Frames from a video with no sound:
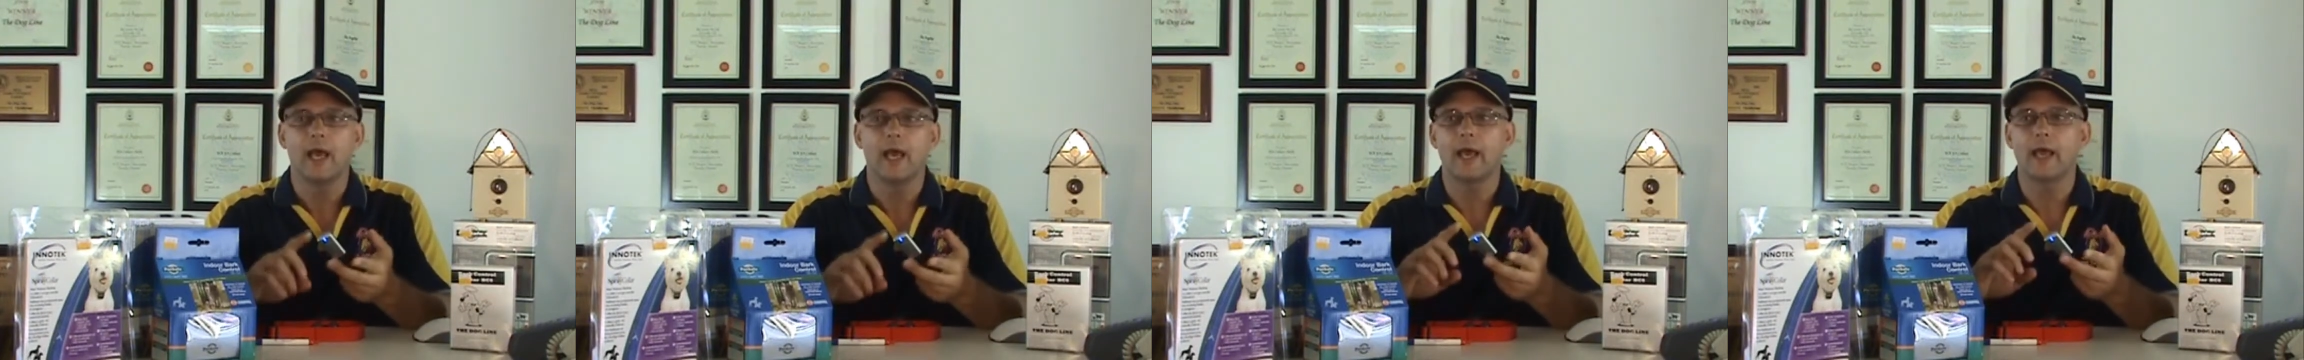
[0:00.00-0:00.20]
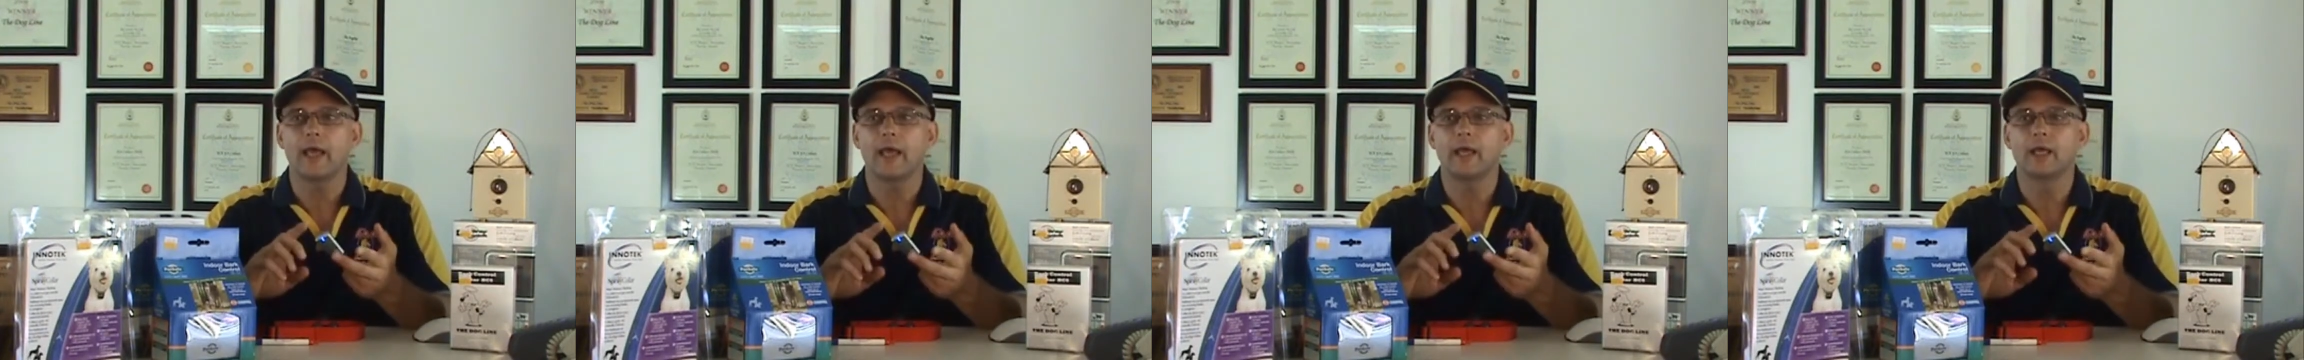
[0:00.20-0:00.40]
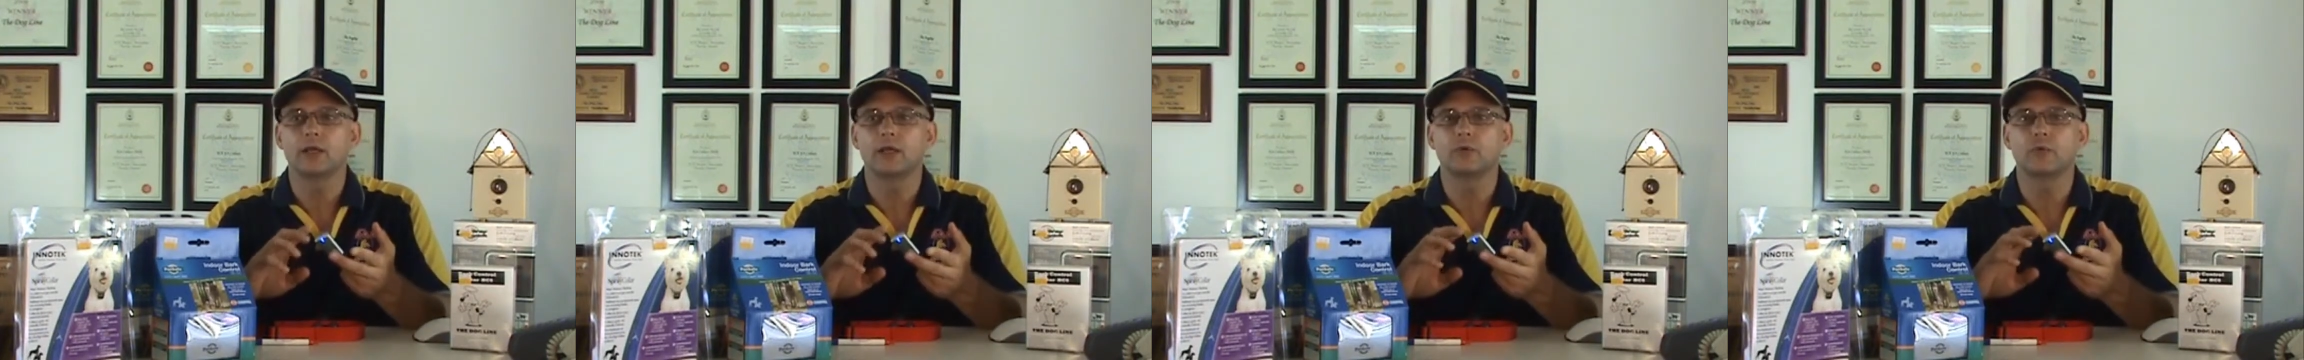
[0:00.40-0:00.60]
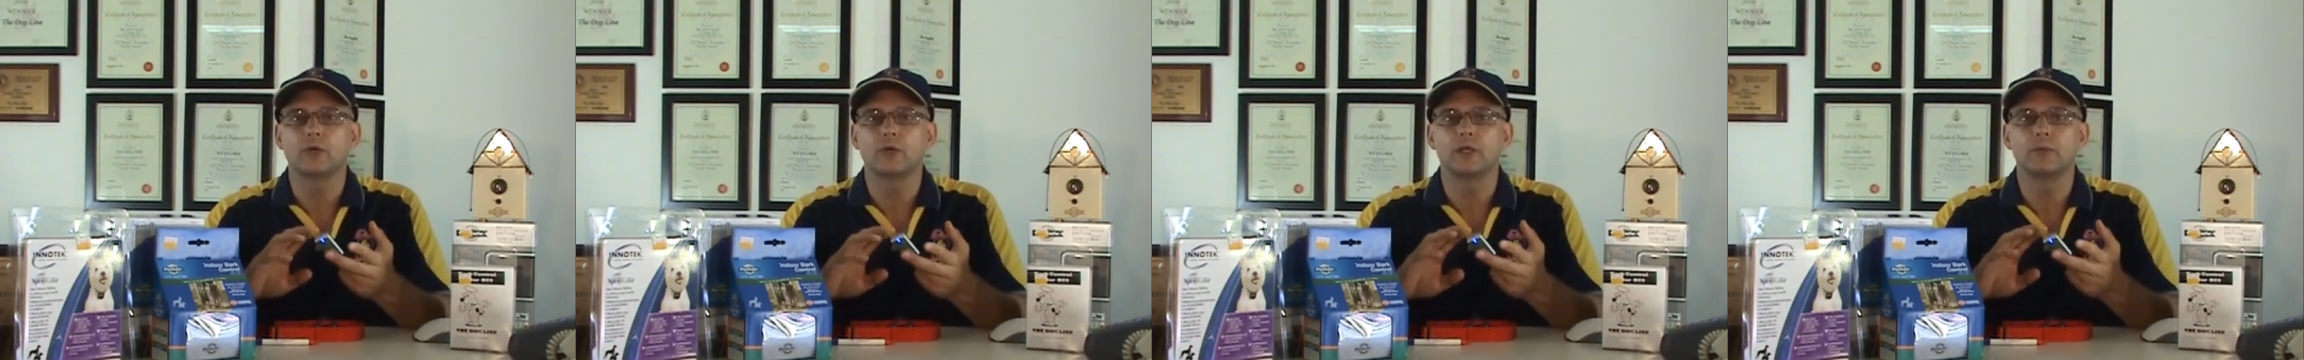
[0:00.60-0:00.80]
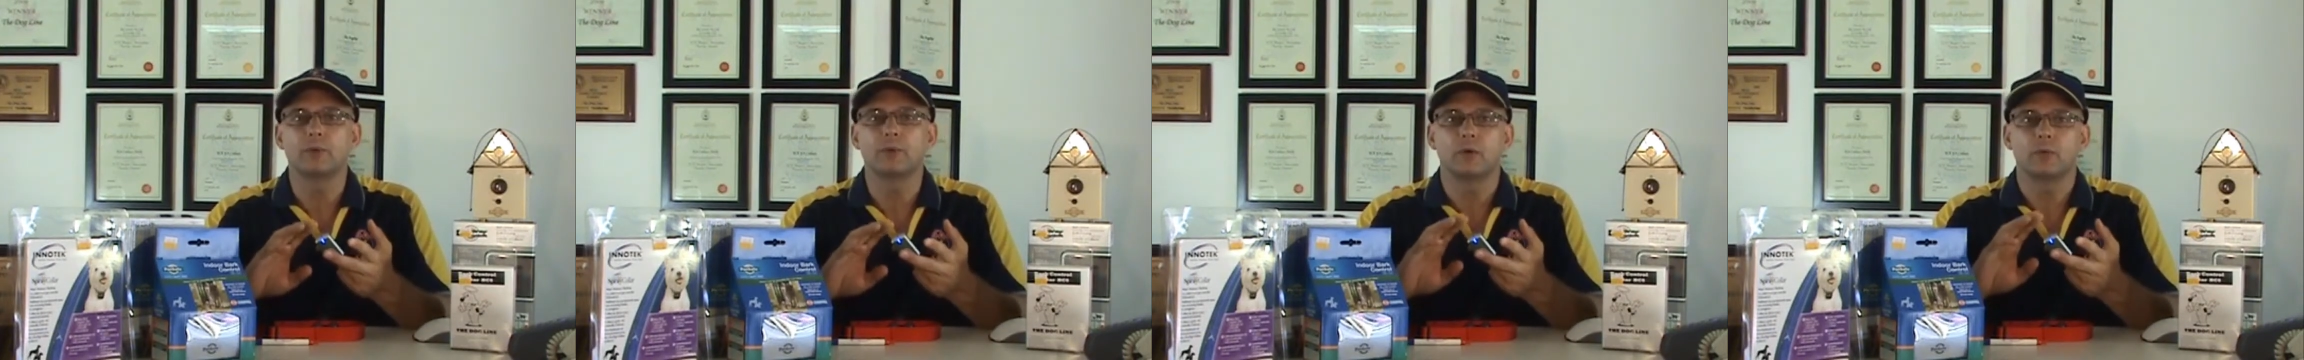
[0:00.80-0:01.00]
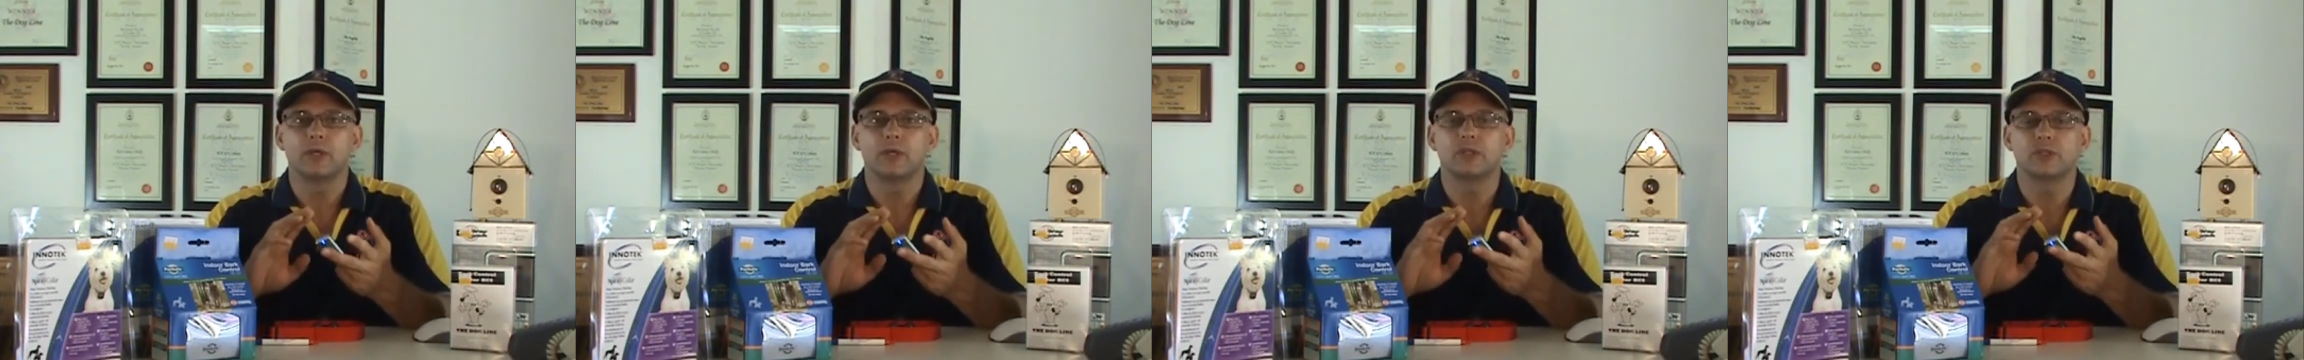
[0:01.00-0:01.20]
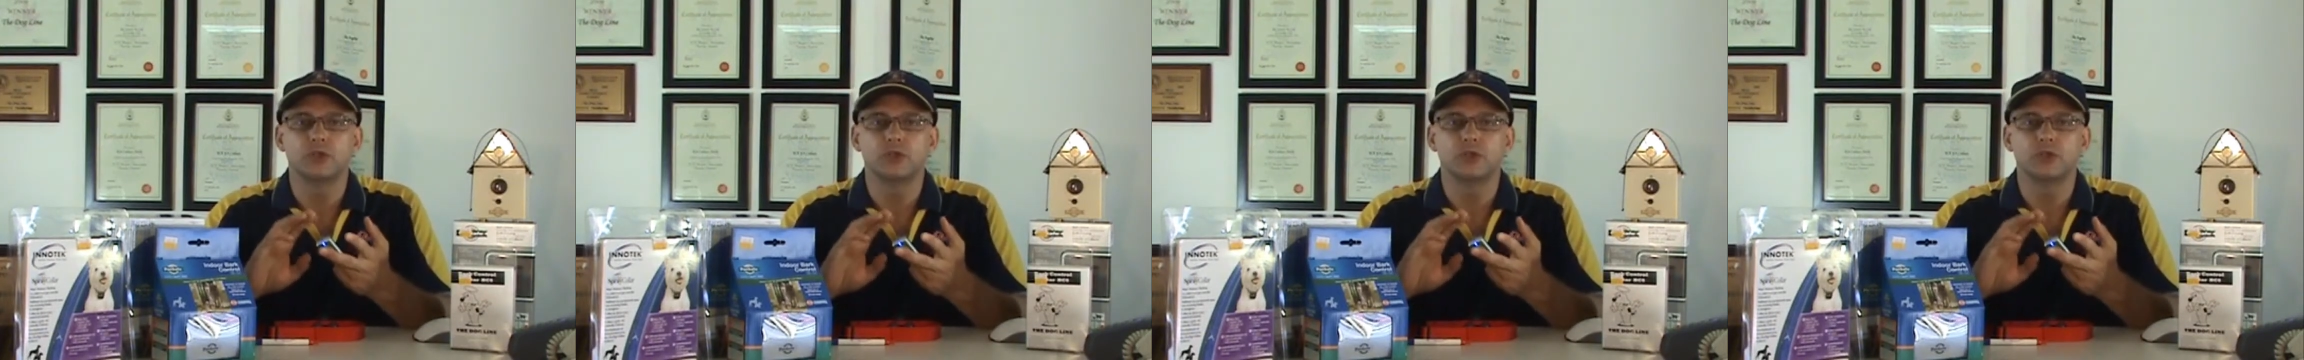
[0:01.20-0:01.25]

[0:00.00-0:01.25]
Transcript: but we